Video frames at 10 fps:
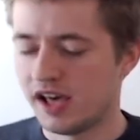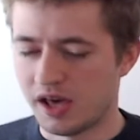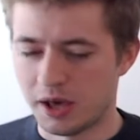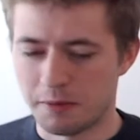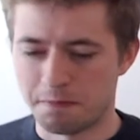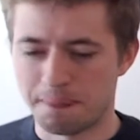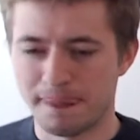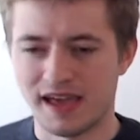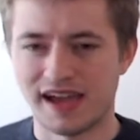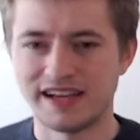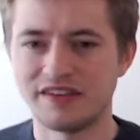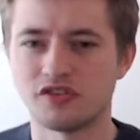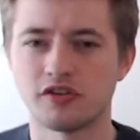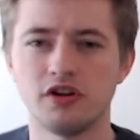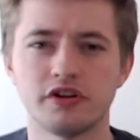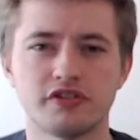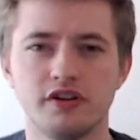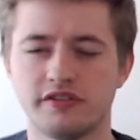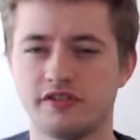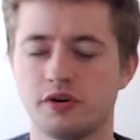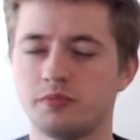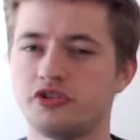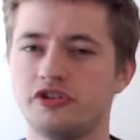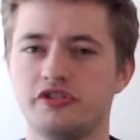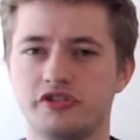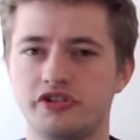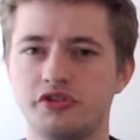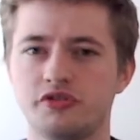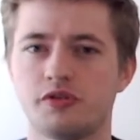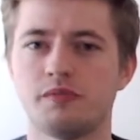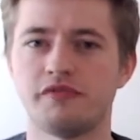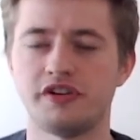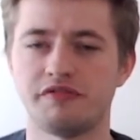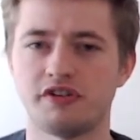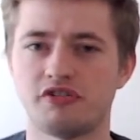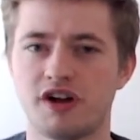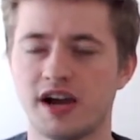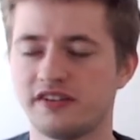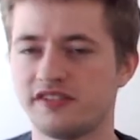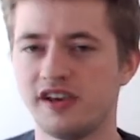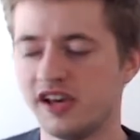And it gives us lots and lots of options to choose from for different tracks.